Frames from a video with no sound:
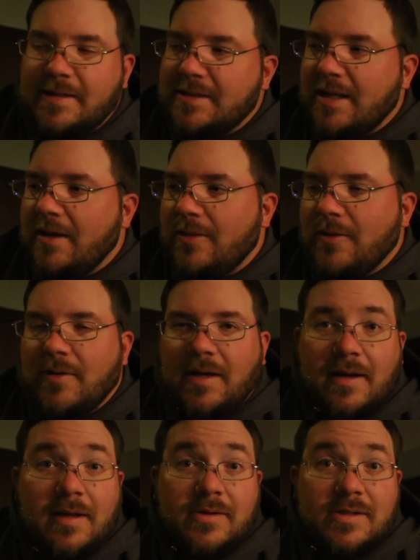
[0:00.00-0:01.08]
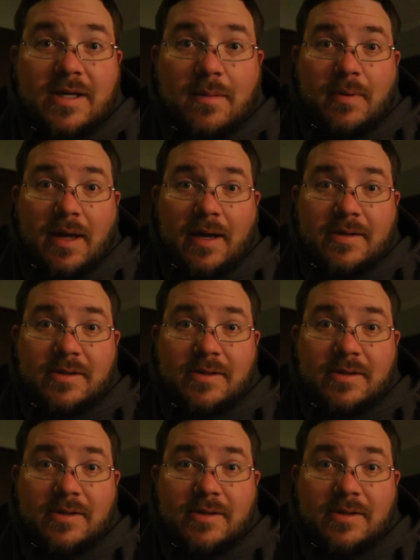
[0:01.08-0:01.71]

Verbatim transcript: It's 9.30 and I just back.